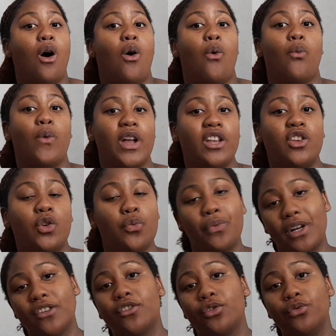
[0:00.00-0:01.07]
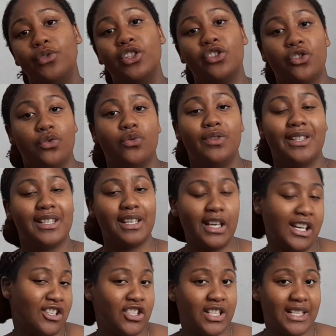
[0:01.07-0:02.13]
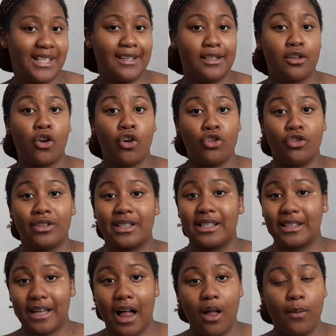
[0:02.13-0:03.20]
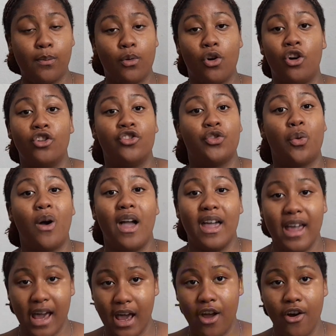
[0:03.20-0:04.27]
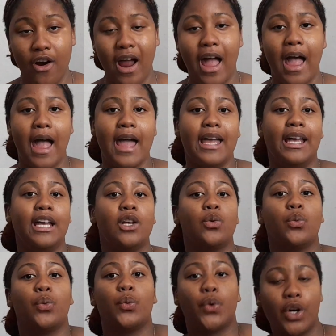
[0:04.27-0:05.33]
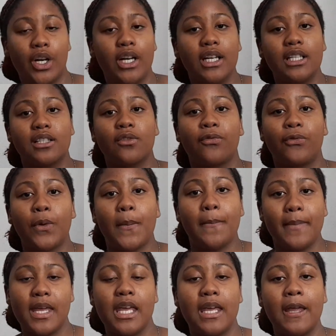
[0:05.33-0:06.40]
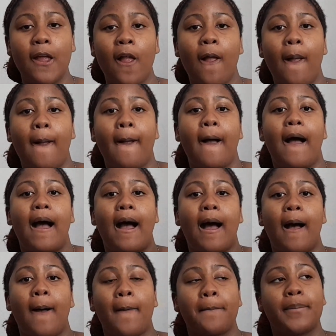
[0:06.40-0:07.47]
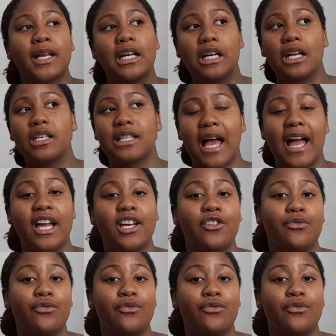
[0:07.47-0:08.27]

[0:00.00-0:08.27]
when you want to reduce itchiness on your scalp, on your hair. It worked for me because I